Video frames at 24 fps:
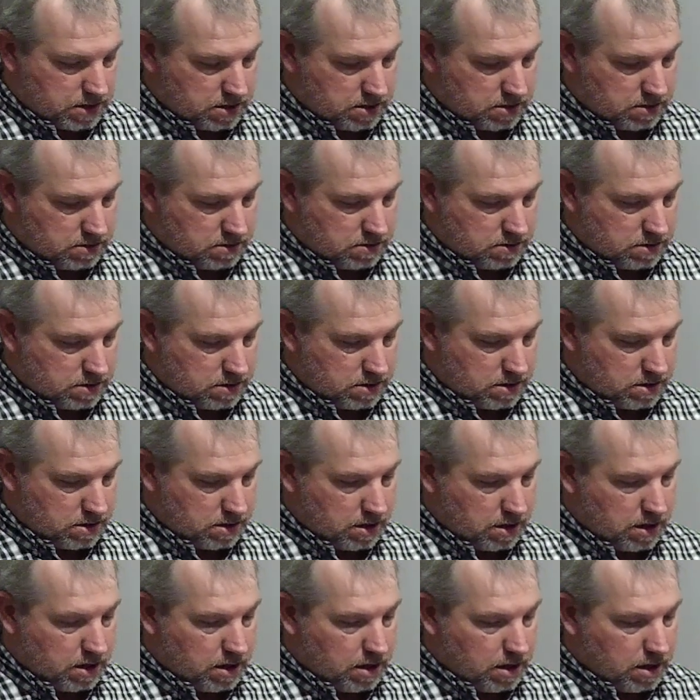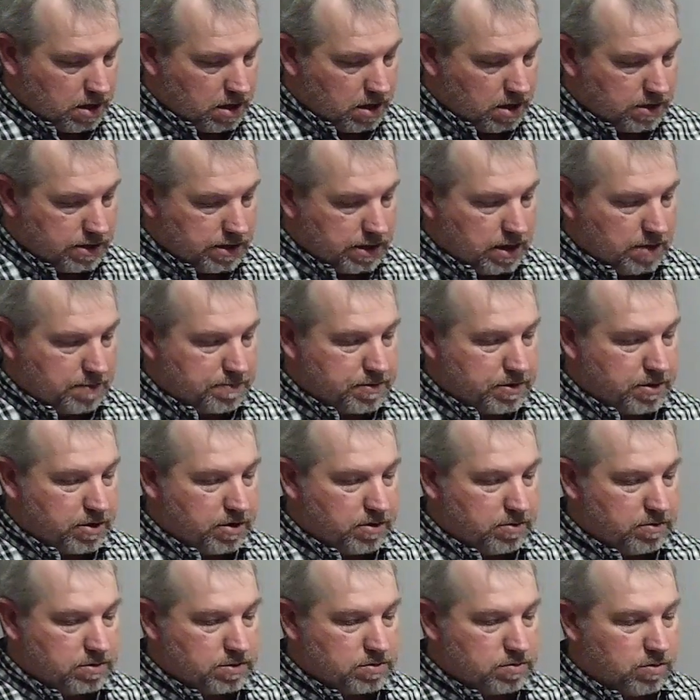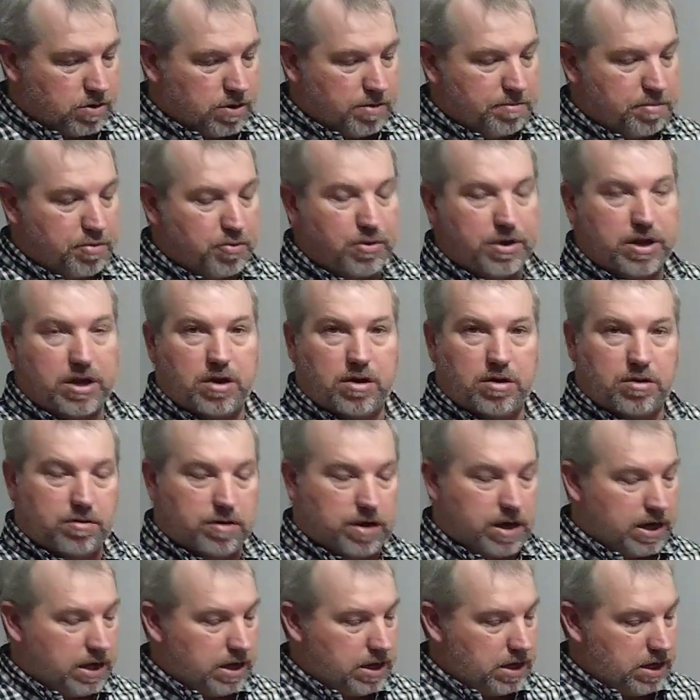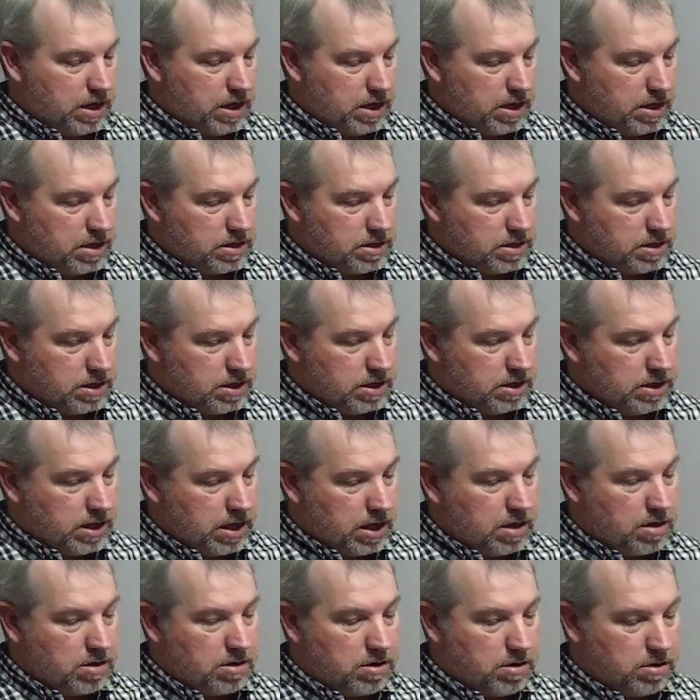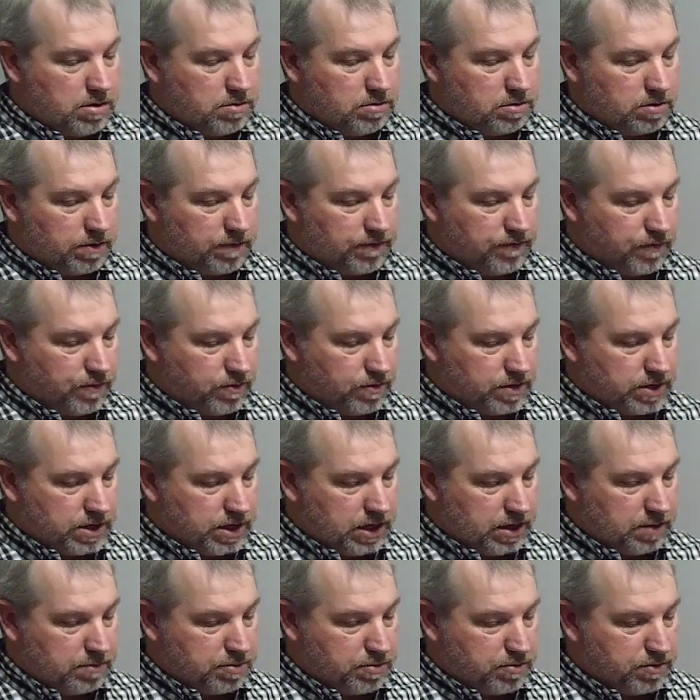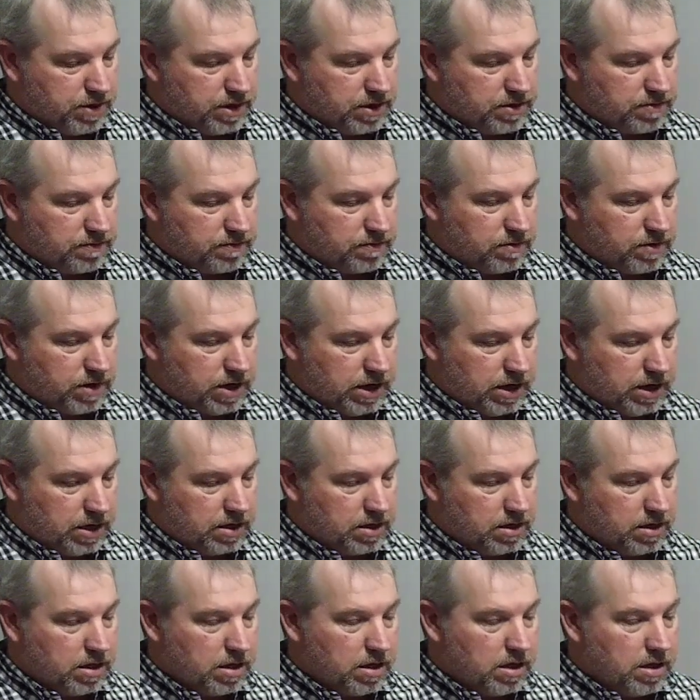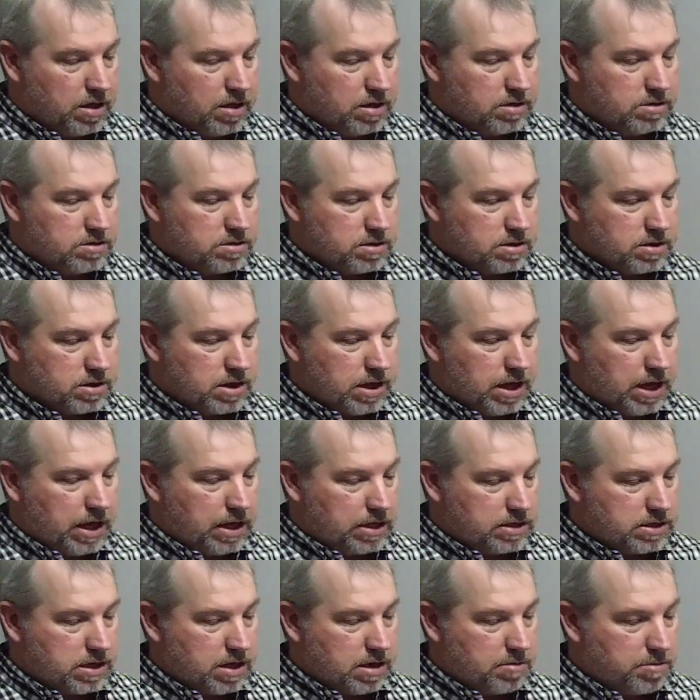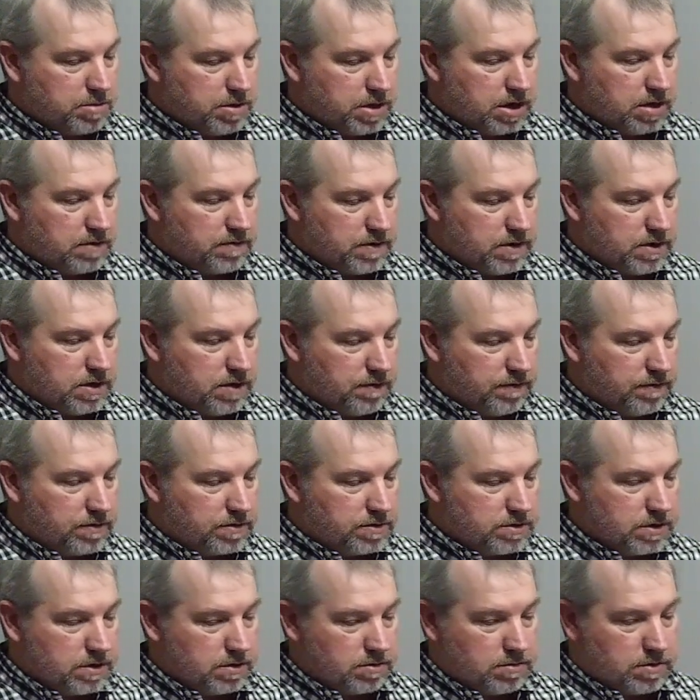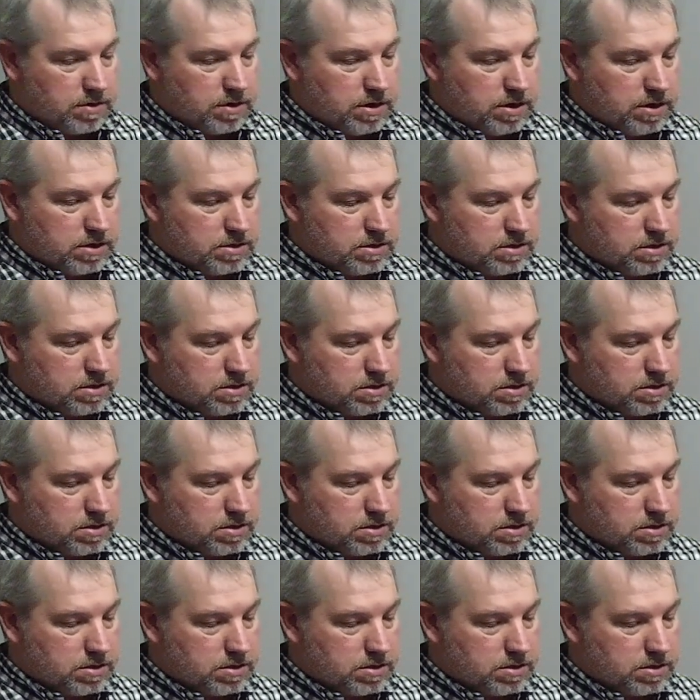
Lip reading: the upload was 1.08 and the download was 14.3. So that's how big of a difference there was.